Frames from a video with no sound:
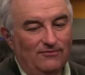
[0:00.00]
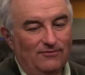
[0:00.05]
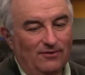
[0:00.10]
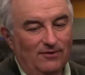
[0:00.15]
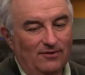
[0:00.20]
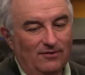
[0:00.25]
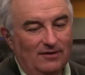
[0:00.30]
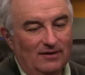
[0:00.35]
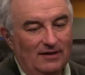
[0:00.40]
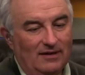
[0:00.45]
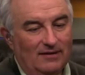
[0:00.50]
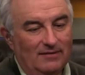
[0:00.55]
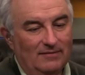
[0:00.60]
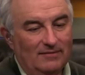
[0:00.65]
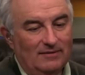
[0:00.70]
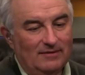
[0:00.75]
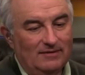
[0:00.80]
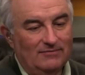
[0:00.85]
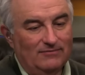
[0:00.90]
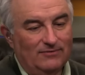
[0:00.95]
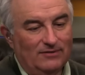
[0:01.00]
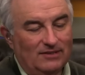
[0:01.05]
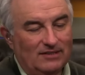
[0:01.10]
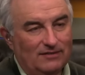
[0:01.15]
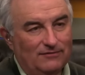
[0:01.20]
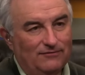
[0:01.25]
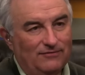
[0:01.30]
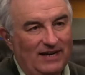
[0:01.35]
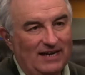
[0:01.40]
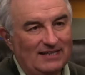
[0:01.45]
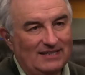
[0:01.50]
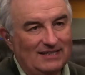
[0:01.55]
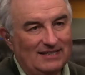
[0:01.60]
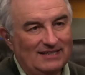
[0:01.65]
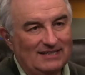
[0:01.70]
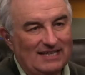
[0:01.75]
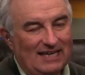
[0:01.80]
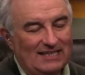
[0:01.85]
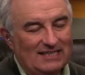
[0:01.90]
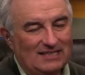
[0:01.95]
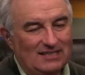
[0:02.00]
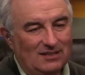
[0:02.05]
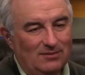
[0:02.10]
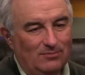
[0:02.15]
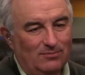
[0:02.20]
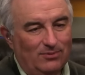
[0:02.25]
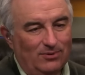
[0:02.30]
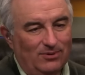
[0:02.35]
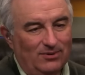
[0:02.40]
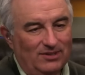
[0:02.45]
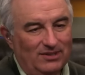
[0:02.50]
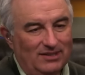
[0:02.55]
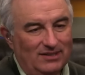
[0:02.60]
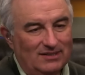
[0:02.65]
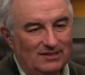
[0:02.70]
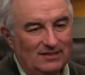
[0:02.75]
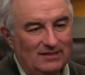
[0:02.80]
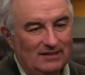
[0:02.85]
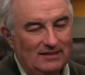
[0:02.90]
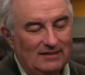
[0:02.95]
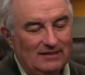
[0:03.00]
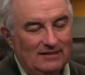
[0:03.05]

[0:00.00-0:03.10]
for uh, for defecting Tesla employees. It's